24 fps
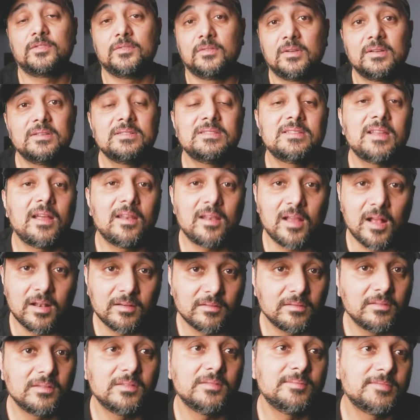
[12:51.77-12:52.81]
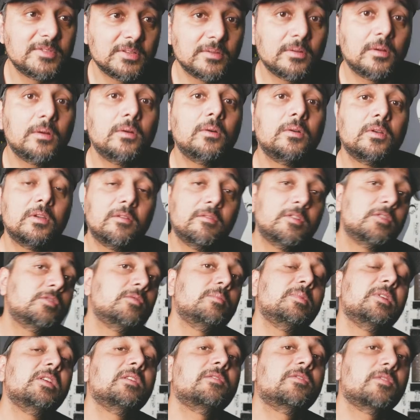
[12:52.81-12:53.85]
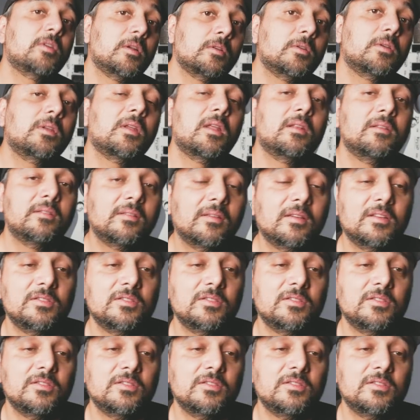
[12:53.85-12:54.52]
to understand algorithms and code even to be a front-end